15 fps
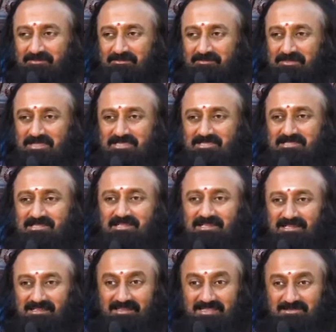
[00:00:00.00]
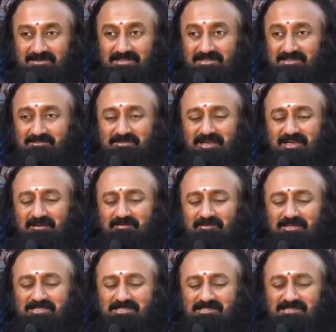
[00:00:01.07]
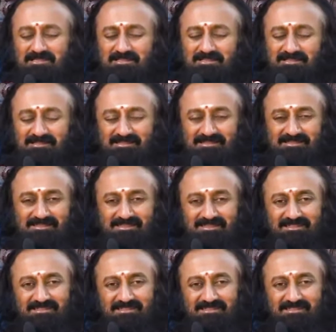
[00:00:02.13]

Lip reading: mystical. That's why it's very mystical, right?